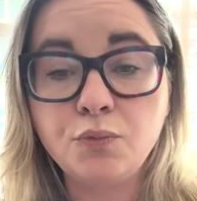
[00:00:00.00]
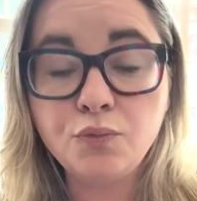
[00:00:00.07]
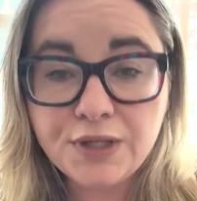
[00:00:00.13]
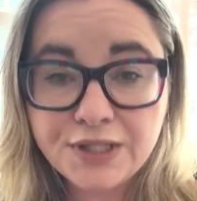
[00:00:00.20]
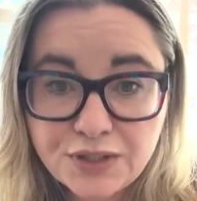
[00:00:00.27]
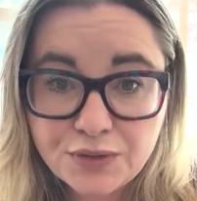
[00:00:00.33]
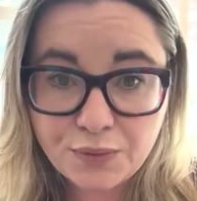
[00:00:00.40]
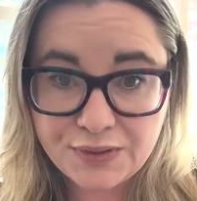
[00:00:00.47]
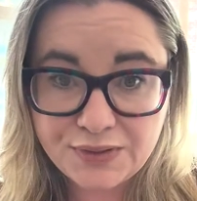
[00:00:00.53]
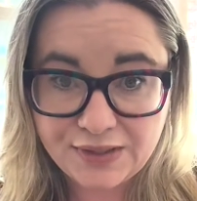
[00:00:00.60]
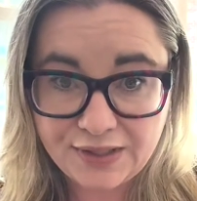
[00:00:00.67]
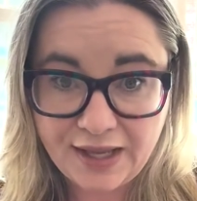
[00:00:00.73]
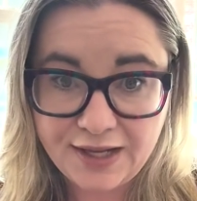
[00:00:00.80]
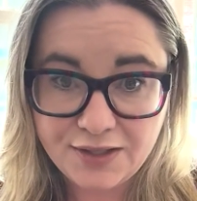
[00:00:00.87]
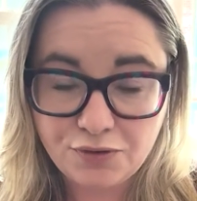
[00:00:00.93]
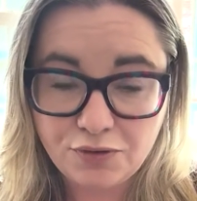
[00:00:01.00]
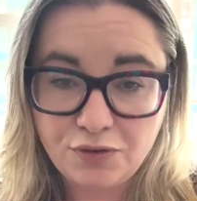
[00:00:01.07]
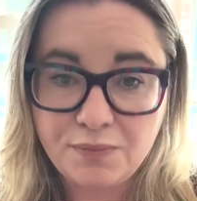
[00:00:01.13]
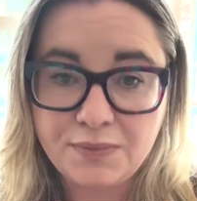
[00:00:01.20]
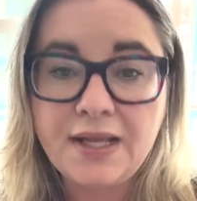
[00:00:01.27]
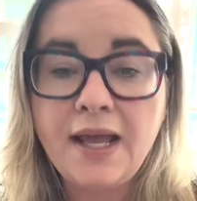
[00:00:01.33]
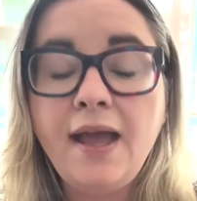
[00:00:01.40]
resource
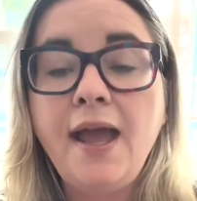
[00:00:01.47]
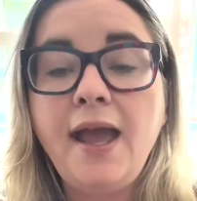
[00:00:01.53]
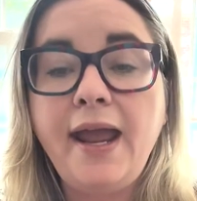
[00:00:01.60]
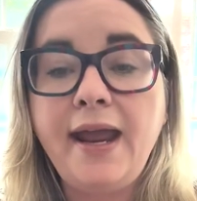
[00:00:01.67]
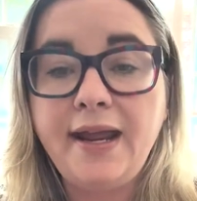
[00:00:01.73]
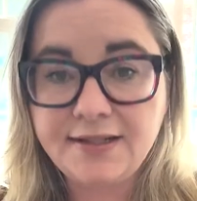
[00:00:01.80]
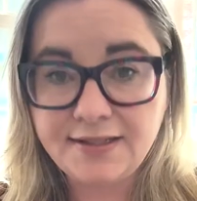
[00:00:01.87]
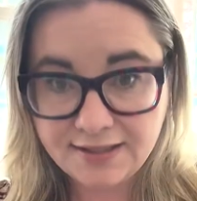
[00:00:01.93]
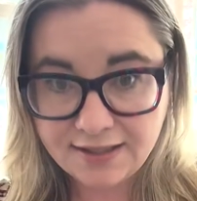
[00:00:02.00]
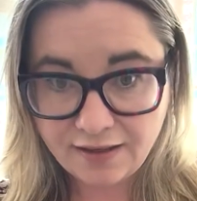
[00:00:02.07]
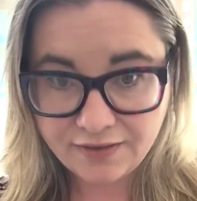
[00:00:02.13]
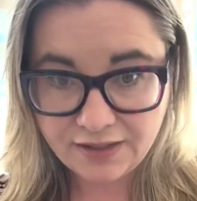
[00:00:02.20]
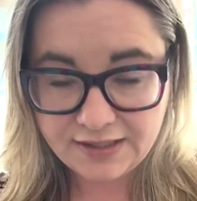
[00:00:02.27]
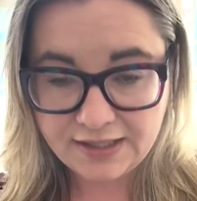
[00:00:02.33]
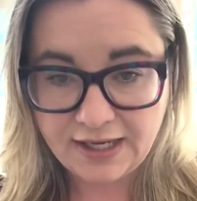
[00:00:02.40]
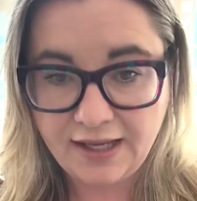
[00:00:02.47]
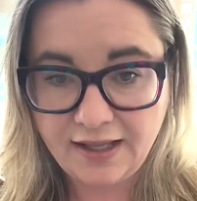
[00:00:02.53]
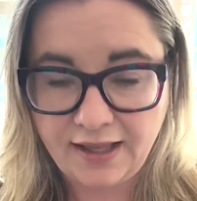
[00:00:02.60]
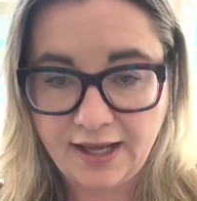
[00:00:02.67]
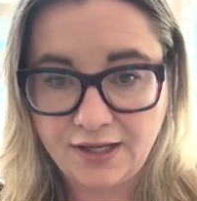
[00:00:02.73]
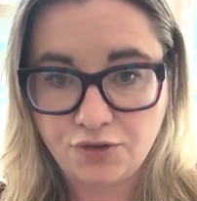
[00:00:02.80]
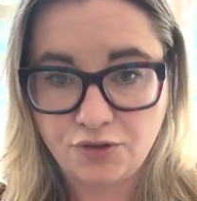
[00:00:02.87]
classrooms and self-contained
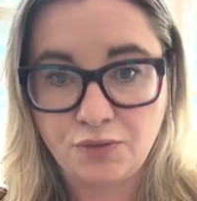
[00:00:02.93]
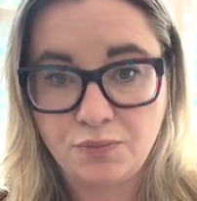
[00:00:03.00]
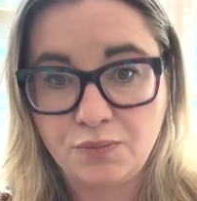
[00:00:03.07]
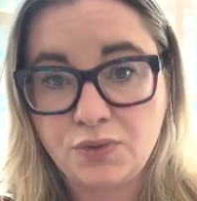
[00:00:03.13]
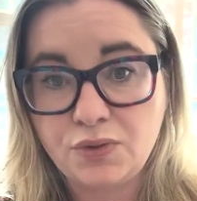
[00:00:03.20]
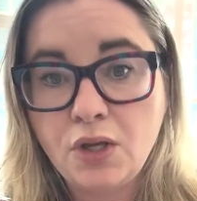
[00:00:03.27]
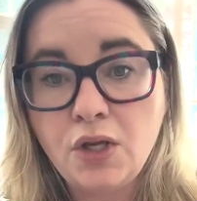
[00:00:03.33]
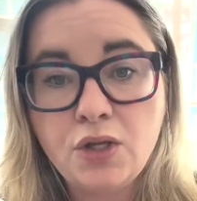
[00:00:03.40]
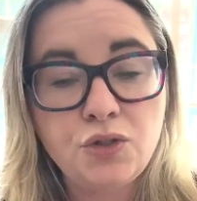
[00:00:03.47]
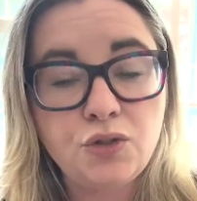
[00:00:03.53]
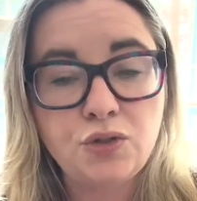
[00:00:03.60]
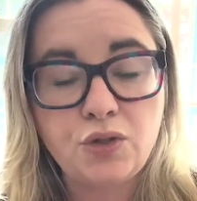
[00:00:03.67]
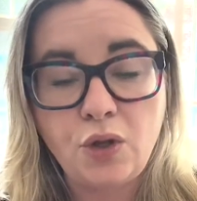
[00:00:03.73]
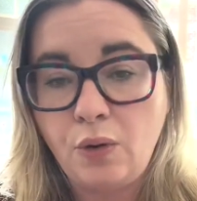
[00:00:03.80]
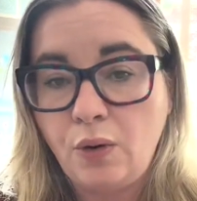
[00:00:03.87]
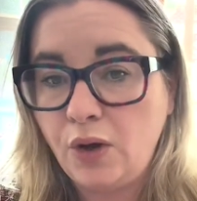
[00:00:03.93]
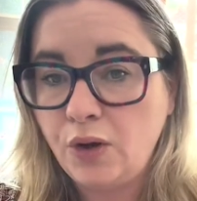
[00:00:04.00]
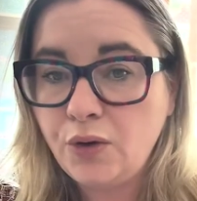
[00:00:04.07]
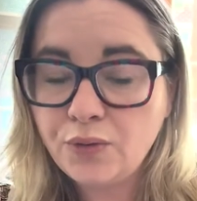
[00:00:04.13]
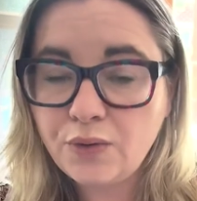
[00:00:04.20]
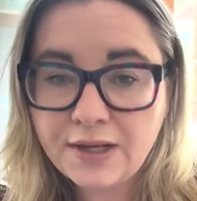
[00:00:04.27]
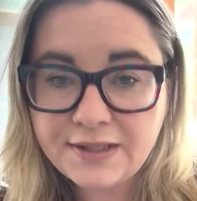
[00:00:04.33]
classrooms. So
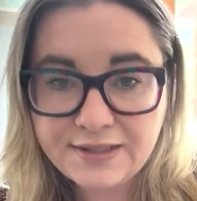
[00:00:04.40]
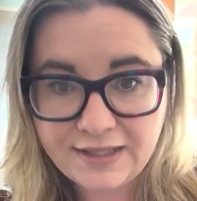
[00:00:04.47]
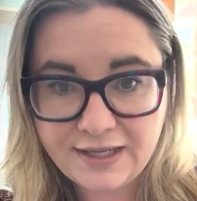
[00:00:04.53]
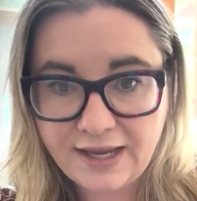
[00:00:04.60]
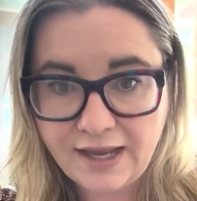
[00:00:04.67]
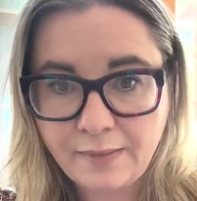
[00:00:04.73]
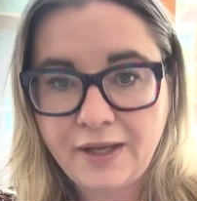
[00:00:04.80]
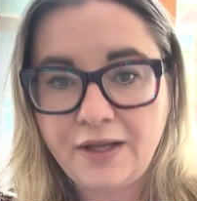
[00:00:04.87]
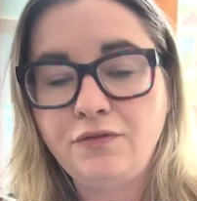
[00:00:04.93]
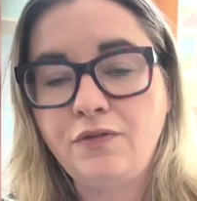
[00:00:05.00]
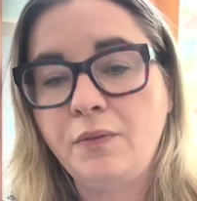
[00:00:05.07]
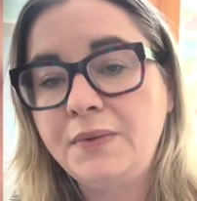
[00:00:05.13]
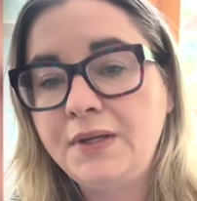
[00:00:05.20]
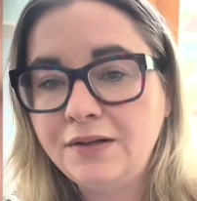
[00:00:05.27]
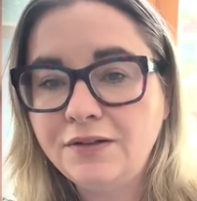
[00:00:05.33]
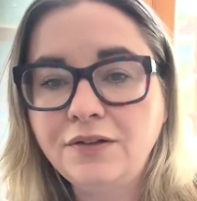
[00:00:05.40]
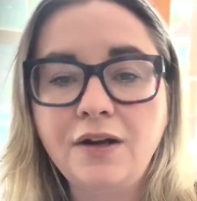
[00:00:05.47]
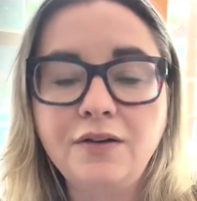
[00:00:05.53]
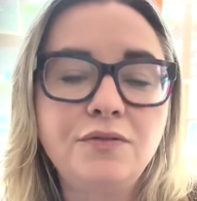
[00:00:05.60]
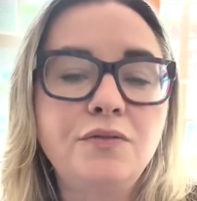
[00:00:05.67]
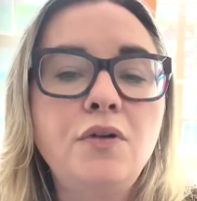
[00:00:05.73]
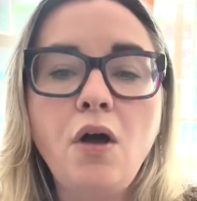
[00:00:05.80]
across the gamut from
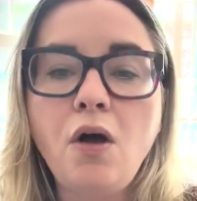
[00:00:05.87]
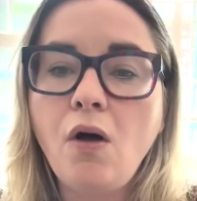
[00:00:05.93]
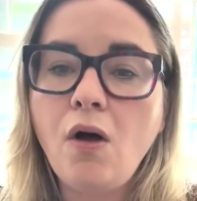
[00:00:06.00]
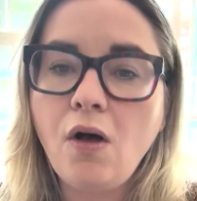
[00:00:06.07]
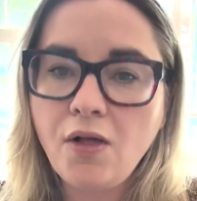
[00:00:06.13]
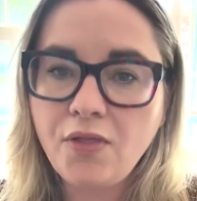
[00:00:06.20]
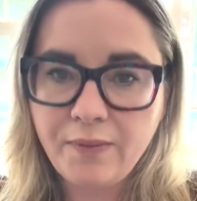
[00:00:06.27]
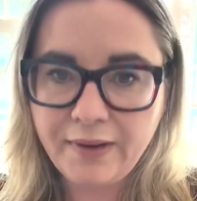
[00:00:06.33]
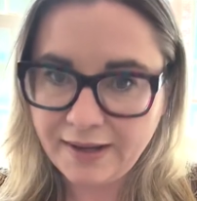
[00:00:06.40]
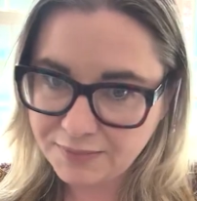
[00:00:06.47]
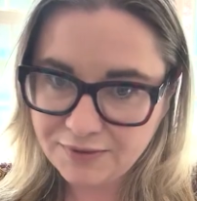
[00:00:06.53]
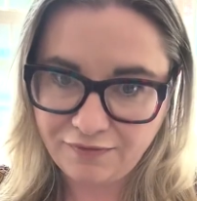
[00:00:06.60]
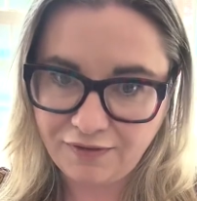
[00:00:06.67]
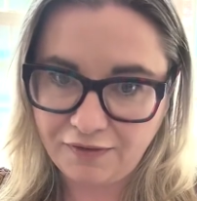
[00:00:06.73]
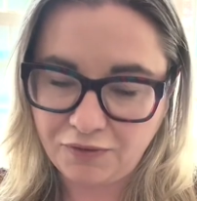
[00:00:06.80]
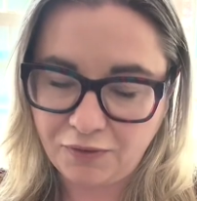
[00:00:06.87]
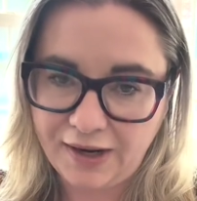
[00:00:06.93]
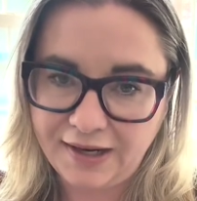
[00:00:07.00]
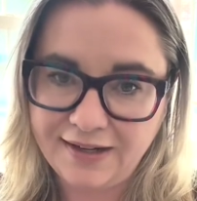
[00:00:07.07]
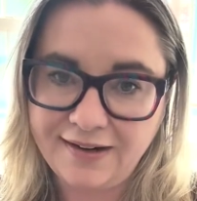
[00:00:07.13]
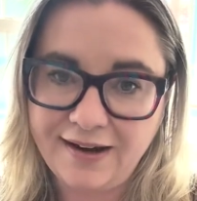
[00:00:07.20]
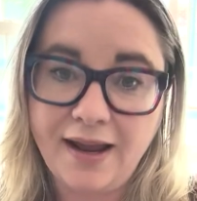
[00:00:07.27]
kindergarten all the way up to 5th grade,
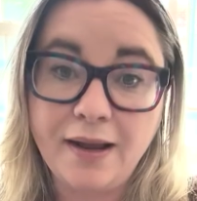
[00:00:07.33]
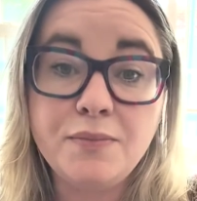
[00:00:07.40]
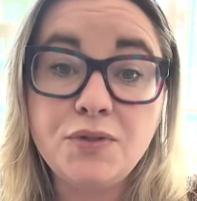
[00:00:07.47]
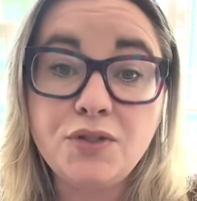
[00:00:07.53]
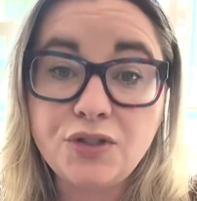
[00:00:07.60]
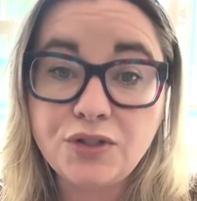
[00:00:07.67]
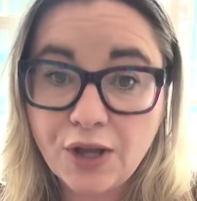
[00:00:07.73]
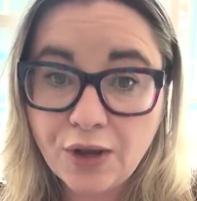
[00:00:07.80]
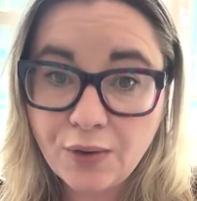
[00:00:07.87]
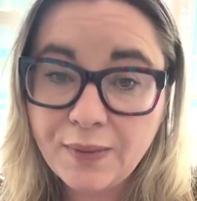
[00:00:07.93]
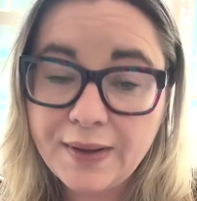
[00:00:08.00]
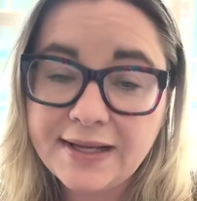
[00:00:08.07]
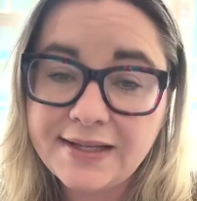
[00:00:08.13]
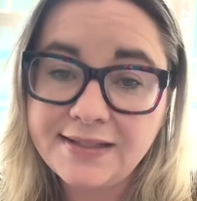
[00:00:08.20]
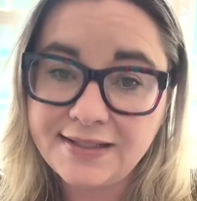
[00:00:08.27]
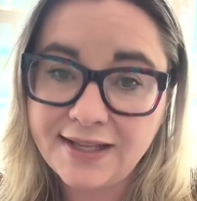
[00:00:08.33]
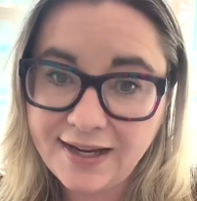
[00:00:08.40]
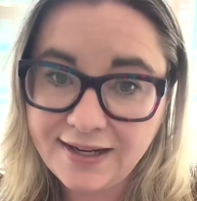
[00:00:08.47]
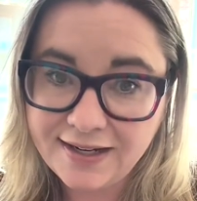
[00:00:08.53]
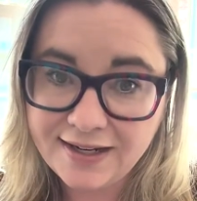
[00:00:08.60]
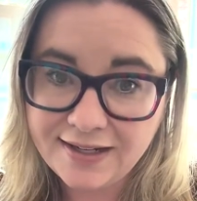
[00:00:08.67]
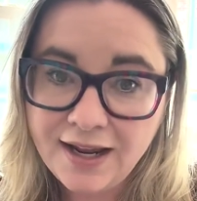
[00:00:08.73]
and I am so
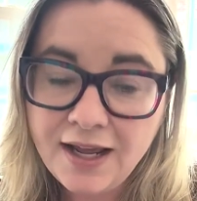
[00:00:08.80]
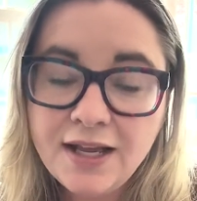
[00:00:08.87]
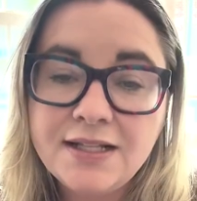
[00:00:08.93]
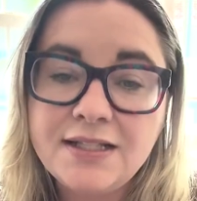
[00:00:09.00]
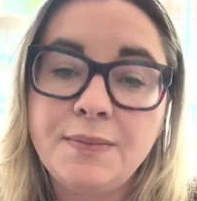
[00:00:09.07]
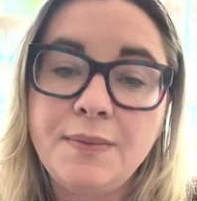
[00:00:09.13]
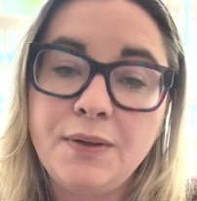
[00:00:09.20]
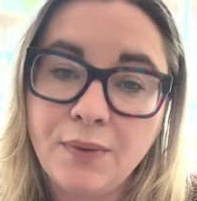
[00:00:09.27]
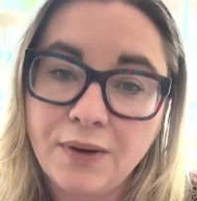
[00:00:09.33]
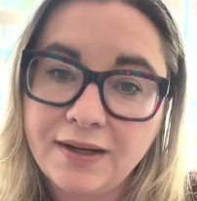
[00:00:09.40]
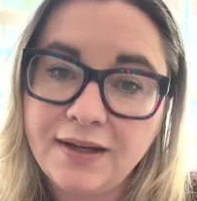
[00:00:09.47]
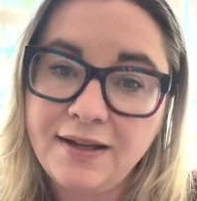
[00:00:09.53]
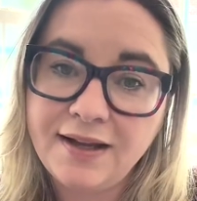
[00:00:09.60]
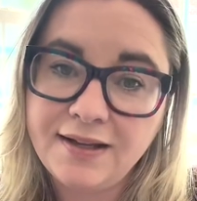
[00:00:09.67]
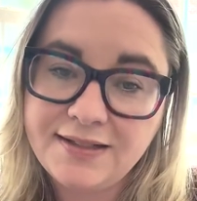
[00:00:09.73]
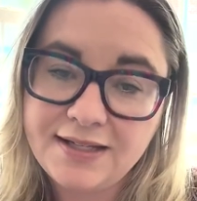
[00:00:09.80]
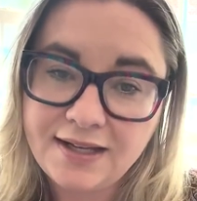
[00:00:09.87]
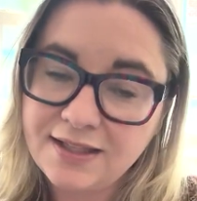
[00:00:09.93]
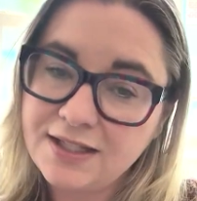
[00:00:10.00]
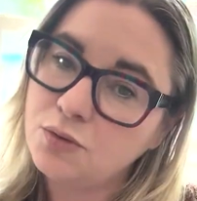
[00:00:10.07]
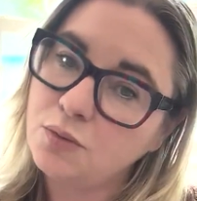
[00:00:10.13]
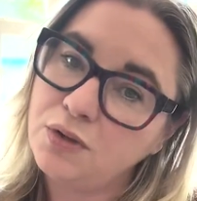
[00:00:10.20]
excited to be working at
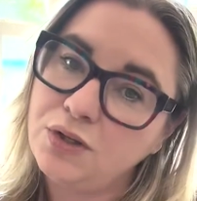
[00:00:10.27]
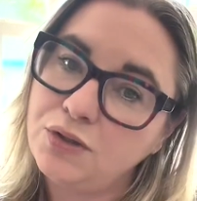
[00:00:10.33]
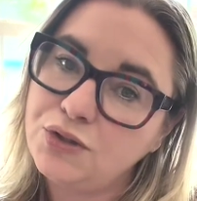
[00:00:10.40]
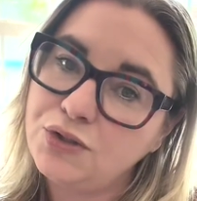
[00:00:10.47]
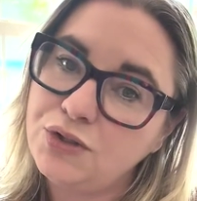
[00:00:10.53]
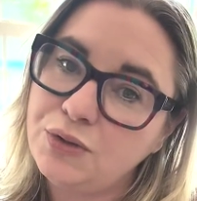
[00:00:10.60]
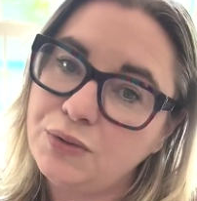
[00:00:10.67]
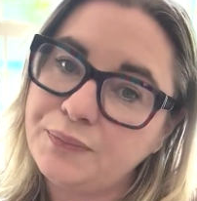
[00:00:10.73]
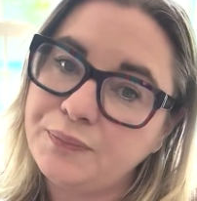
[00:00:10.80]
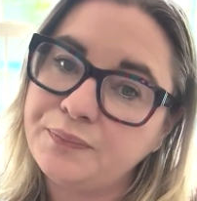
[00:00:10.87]
Dailies with your student.